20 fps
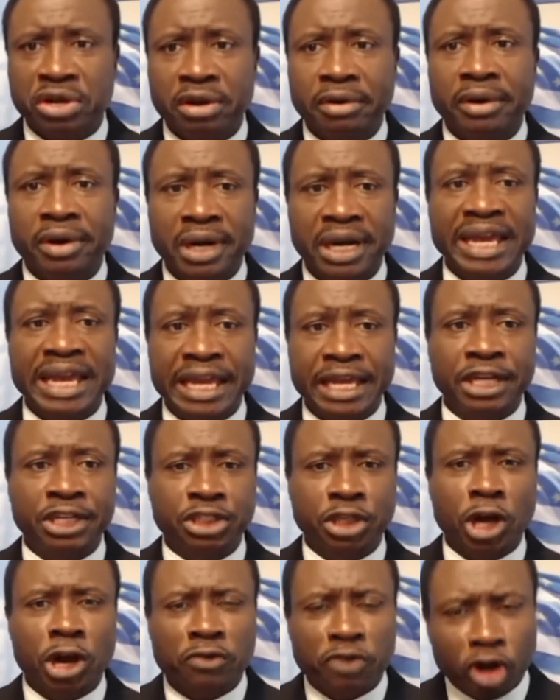release
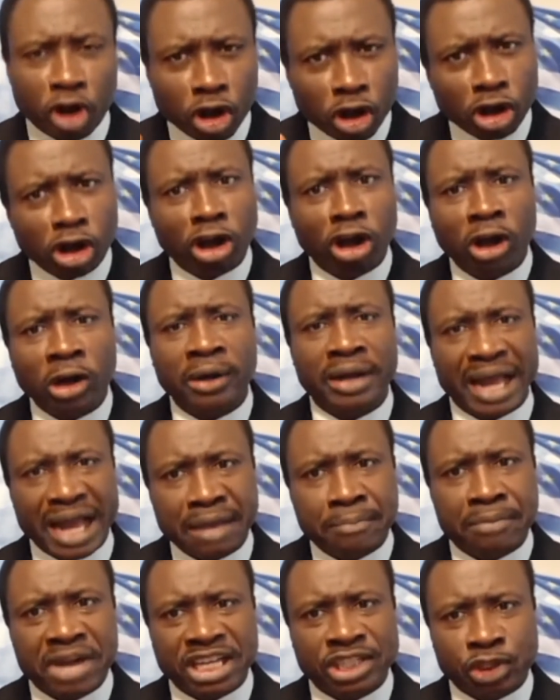of all
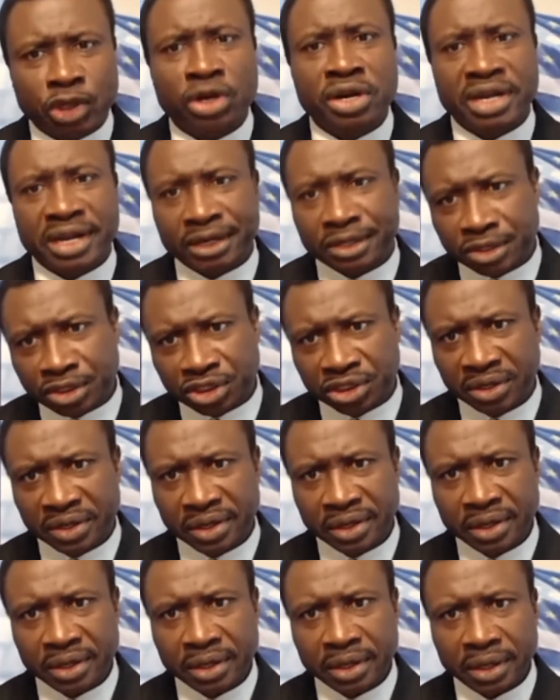Ambazonians,
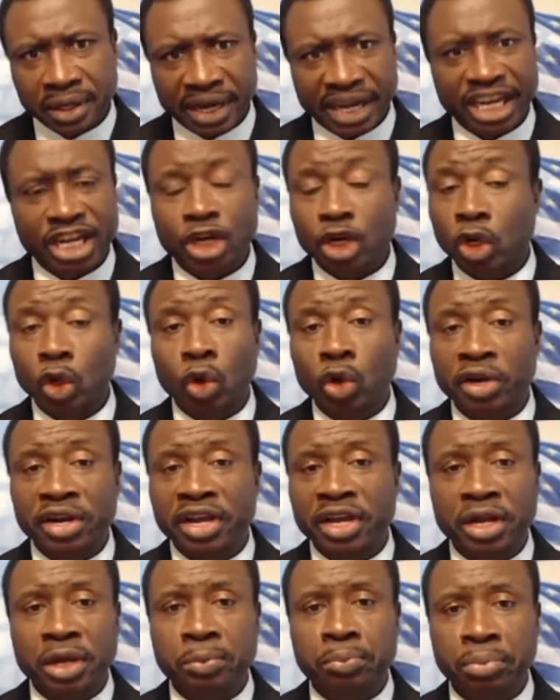
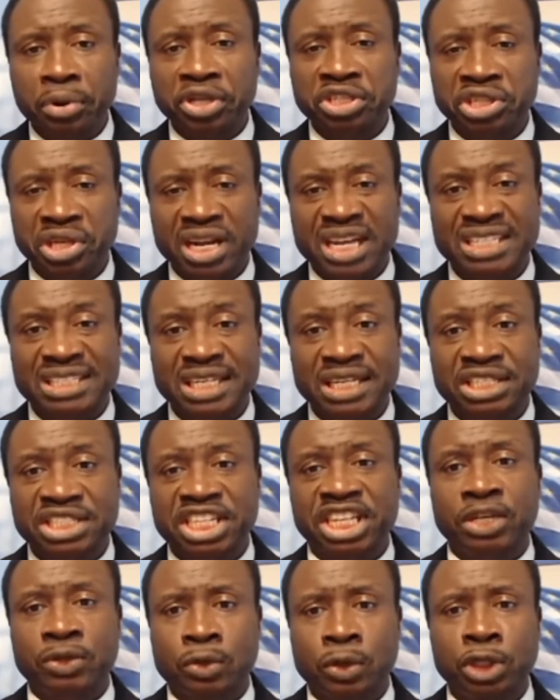including President
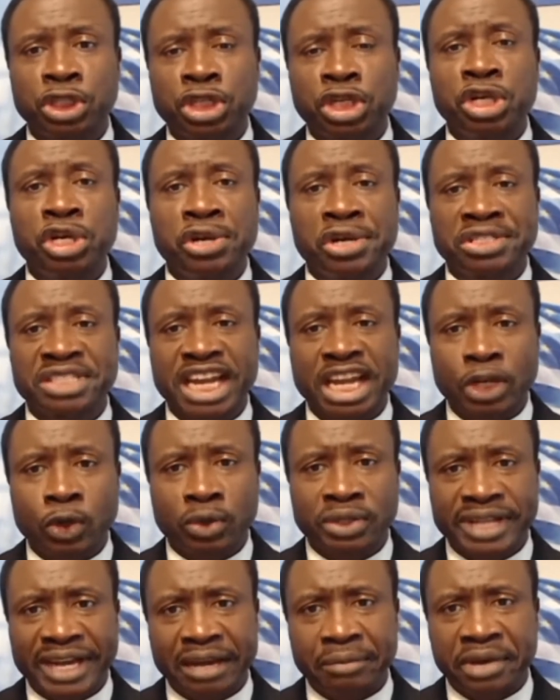Sisiko Julius
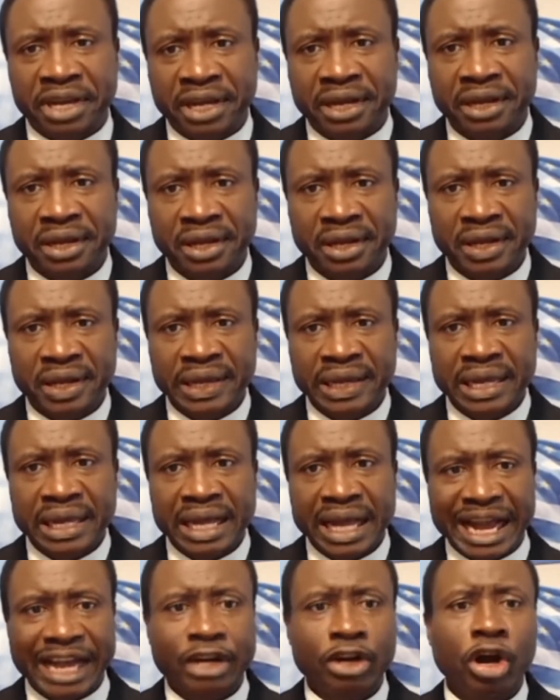Ayuktabe
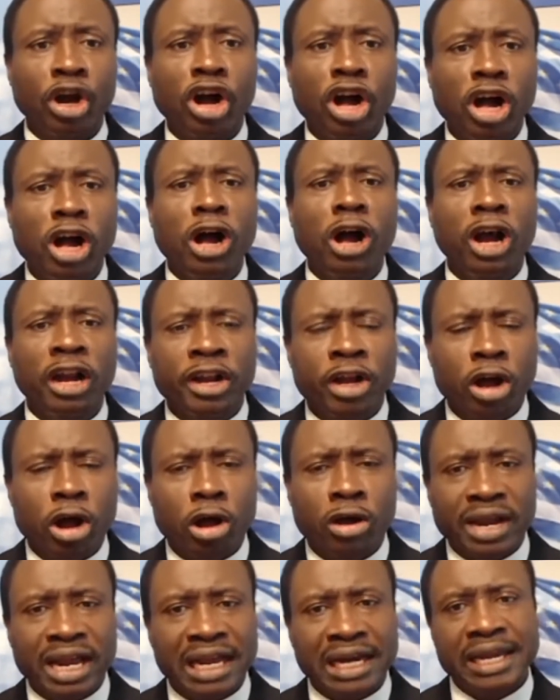and all the
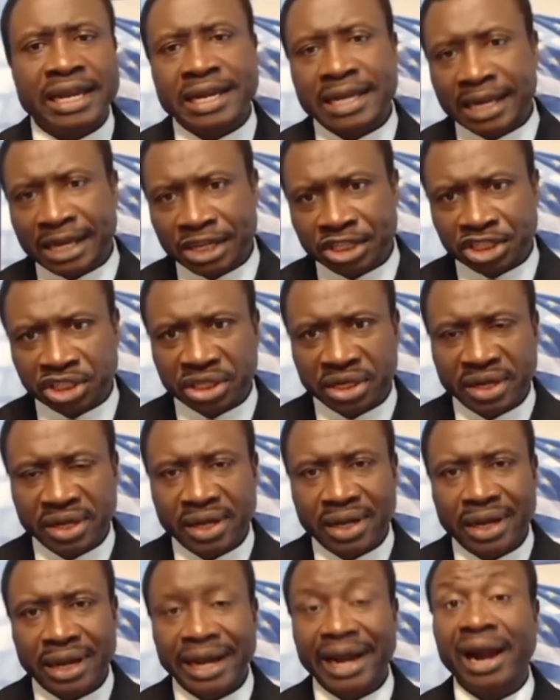other leaders
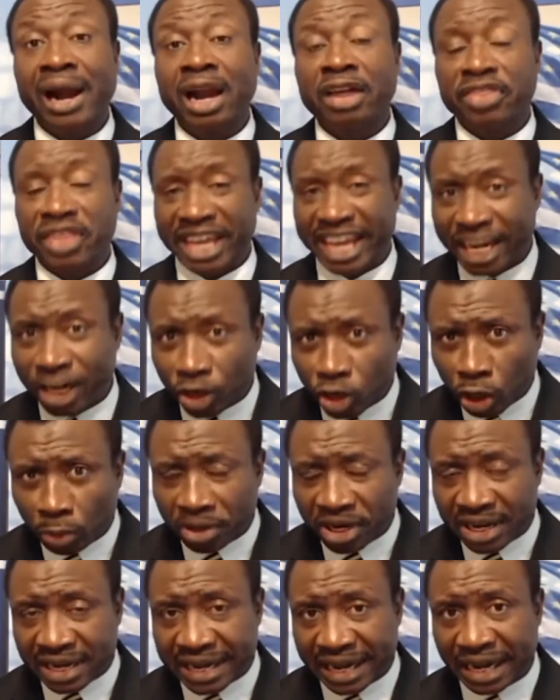held
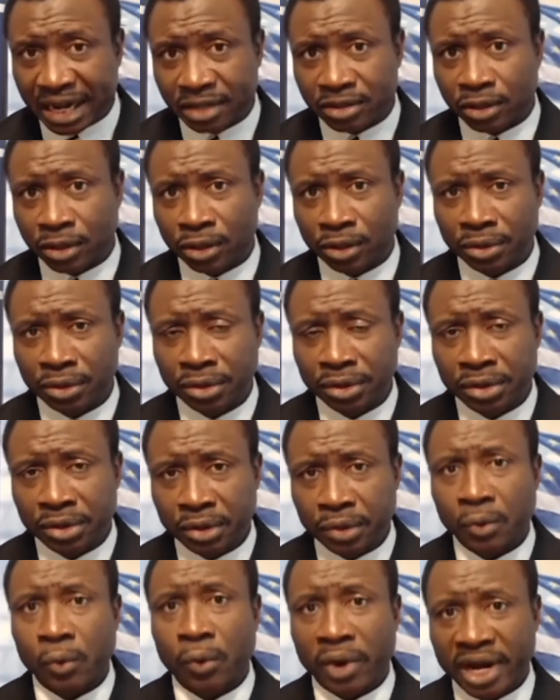incommunicado
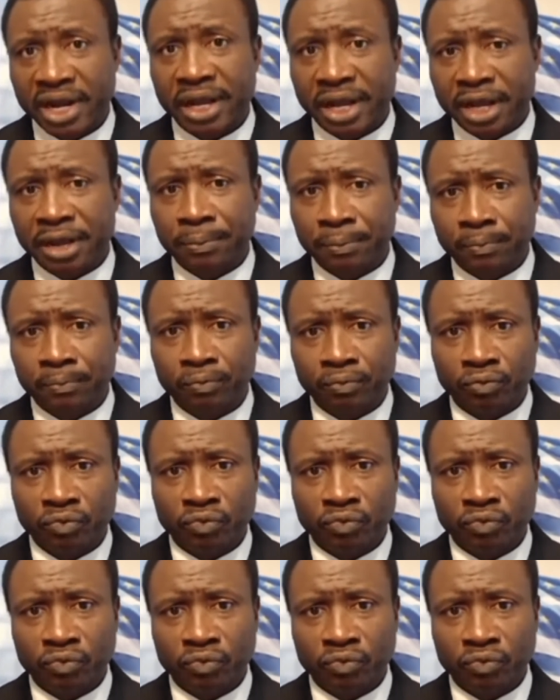with him.